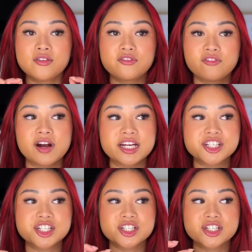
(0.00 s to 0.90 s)

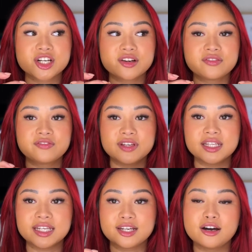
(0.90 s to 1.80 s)
fresh
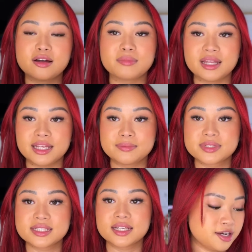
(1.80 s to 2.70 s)
feeling on my
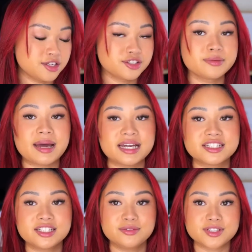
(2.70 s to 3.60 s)
lips. So
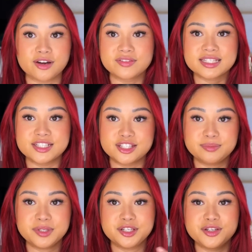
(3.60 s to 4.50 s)
packaging was obviously
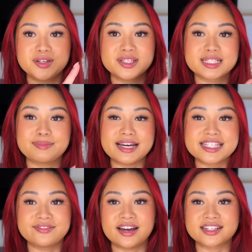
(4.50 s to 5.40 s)
super cute,
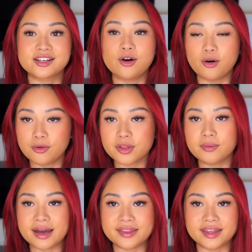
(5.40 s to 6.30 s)
spicy factor all the
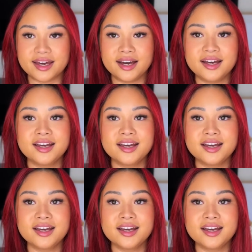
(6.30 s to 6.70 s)
way there.